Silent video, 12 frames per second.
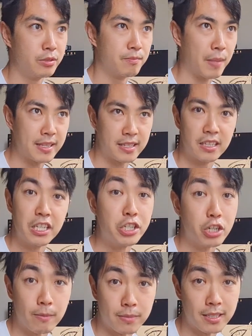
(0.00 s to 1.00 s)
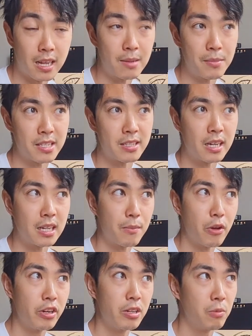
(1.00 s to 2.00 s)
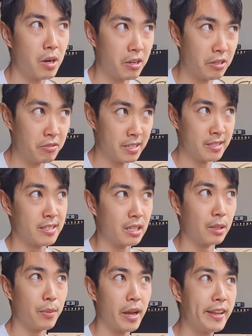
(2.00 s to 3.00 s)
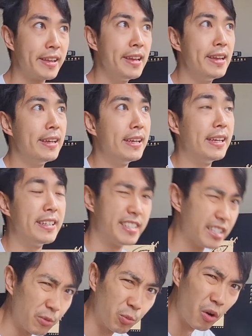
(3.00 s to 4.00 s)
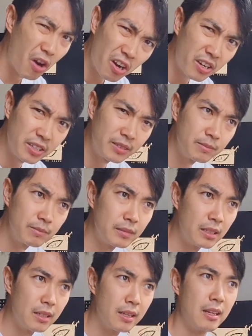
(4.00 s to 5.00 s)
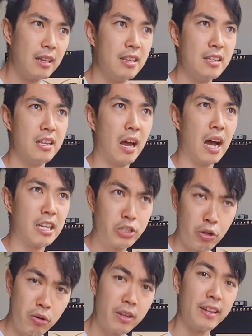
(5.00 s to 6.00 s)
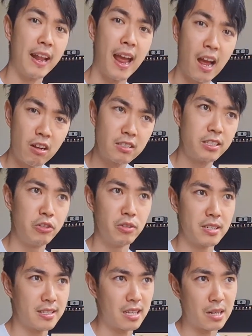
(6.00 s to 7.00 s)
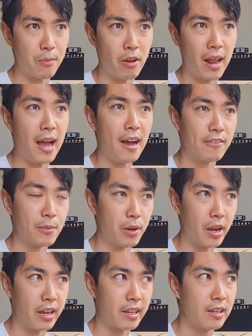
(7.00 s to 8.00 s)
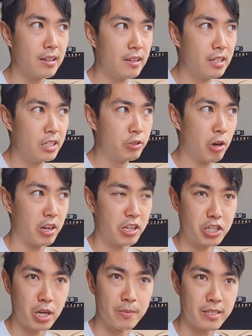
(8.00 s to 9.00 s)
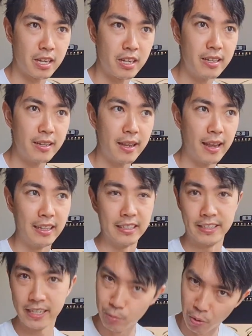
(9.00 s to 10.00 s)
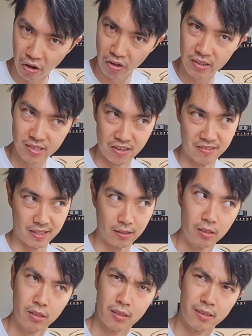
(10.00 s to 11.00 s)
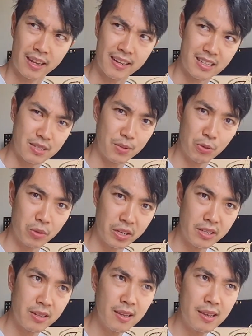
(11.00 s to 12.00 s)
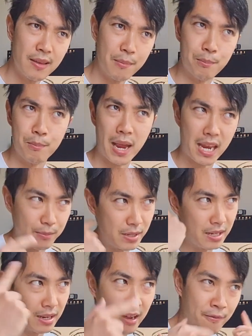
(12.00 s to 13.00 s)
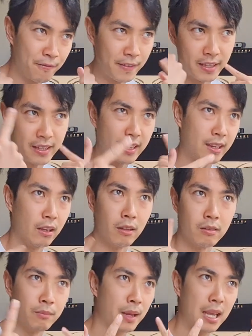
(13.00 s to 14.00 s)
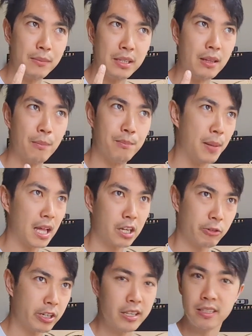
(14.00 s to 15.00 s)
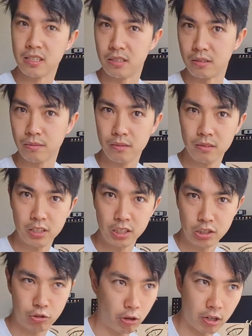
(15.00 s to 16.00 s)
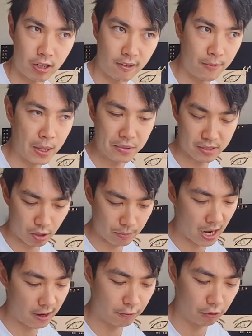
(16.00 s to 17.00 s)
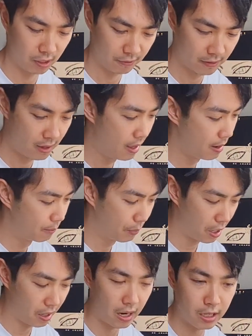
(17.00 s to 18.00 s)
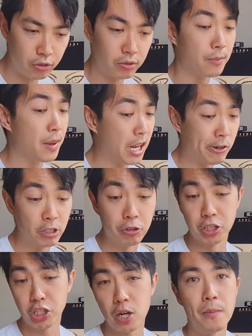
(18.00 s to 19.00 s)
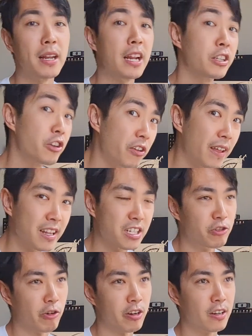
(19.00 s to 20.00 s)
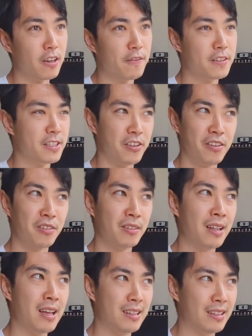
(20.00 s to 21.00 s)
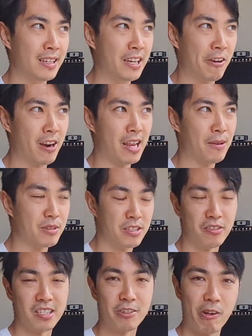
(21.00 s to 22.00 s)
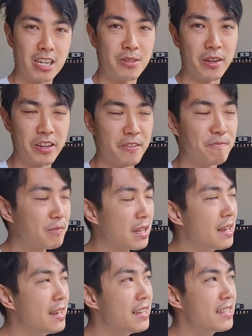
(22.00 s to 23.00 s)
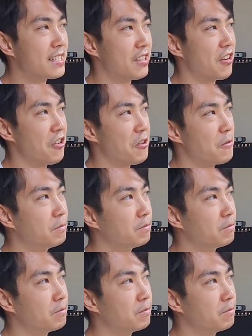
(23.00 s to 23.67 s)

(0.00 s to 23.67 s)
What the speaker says: basically jump start my starter motor while it was inside the bike. It didn't work. I took the starter motor out of the bike, tried to jump start it, and it did work. So I was like, oh, okay, that's a bit weird. Maybe I'm thinking maybe the battery isn't strong enough. Maybe it's not powerful enough. But I took the battery to a shop and I know that it's strong enough. So here I am just sort of scratching my head. So